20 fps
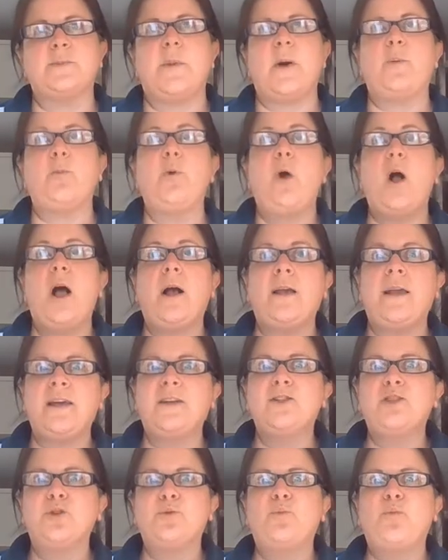but working
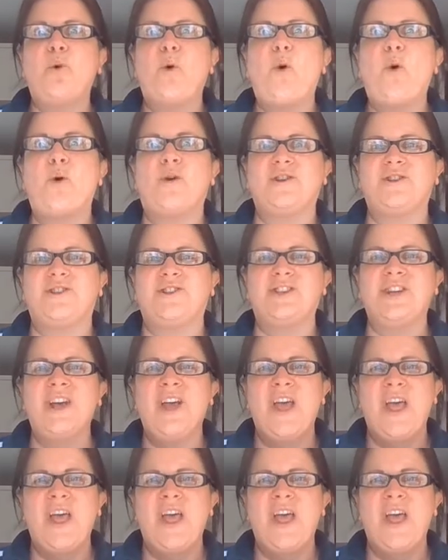towards